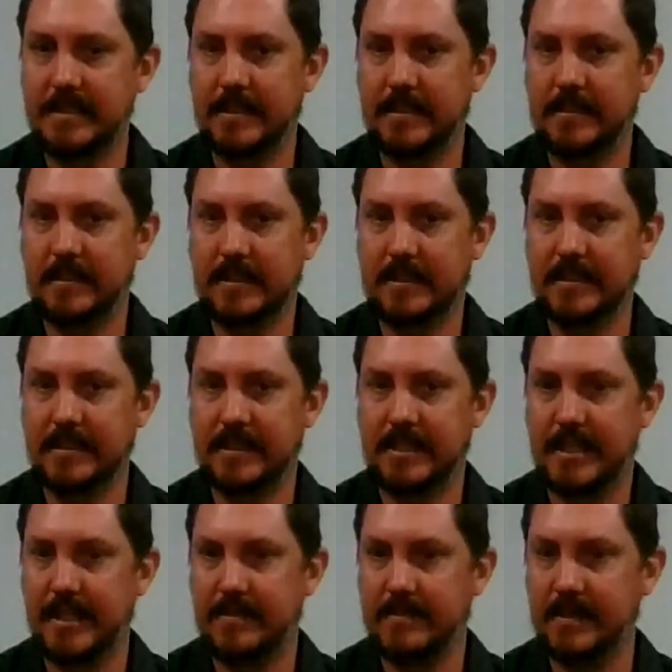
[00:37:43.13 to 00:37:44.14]
So like as
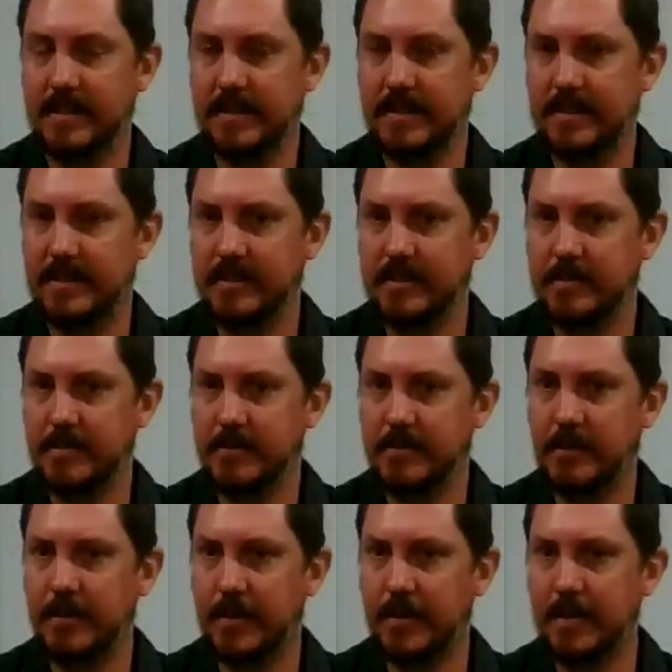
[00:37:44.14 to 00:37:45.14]
James alluded to
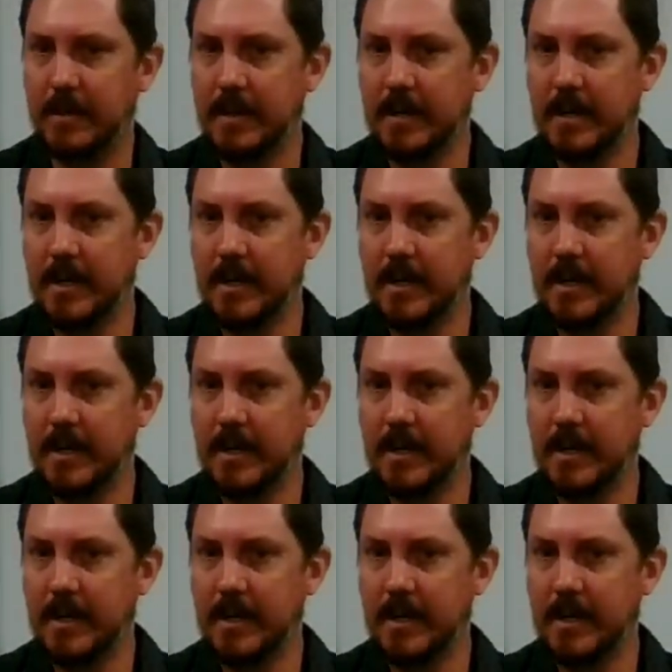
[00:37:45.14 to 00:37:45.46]
before,